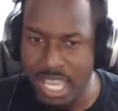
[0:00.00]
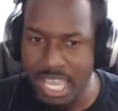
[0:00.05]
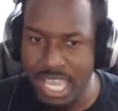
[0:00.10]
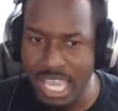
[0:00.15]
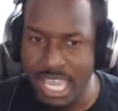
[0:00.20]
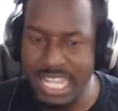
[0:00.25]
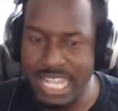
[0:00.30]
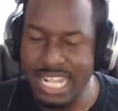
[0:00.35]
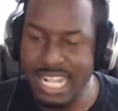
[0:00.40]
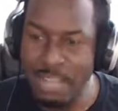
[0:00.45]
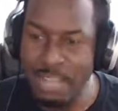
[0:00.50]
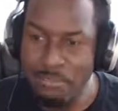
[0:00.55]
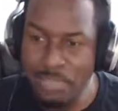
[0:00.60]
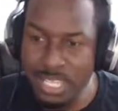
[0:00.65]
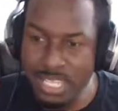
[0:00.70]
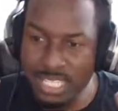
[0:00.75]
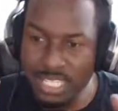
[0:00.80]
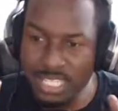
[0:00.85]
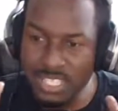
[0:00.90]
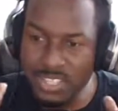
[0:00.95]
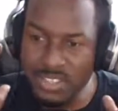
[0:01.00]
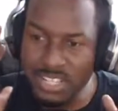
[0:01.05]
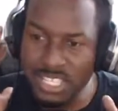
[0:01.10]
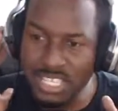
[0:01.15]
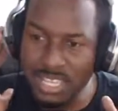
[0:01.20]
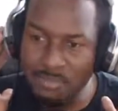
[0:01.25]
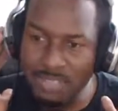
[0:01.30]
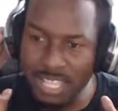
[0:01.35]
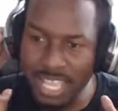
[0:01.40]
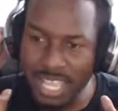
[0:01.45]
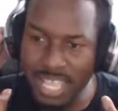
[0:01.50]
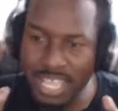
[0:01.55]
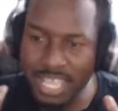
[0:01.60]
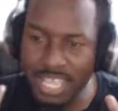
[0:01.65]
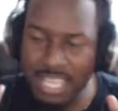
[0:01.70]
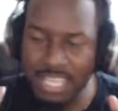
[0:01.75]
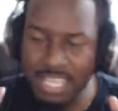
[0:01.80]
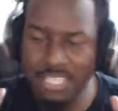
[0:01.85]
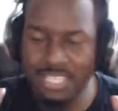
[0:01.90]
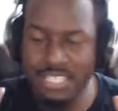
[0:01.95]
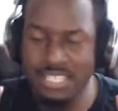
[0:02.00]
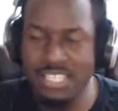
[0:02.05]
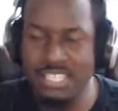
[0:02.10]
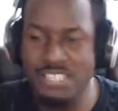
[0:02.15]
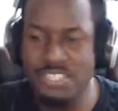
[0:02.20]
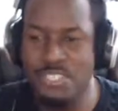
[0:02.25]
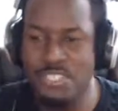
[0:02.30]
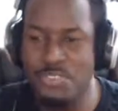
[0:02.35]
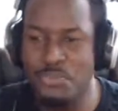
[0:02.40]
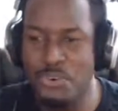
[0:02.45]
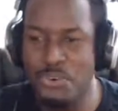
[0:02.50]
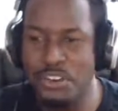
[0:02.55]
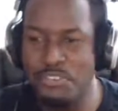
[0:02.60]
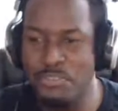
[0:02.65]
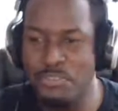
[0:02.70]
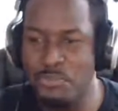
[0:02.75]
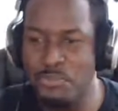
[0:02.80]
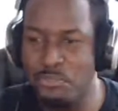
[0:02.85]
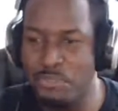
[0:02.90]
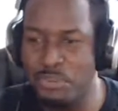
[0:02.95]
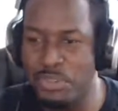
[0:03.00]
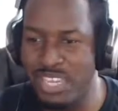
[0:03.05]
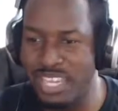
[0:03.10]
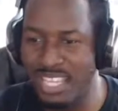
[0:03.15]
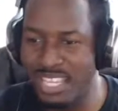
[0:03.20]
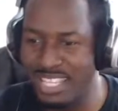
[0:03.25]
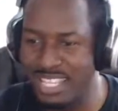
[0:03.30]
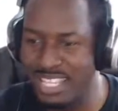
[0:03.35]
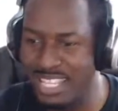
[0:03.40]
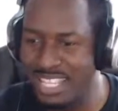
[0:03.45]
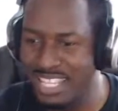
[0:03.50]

And then I'm listening to this, I'm like, Jesus, where have you been?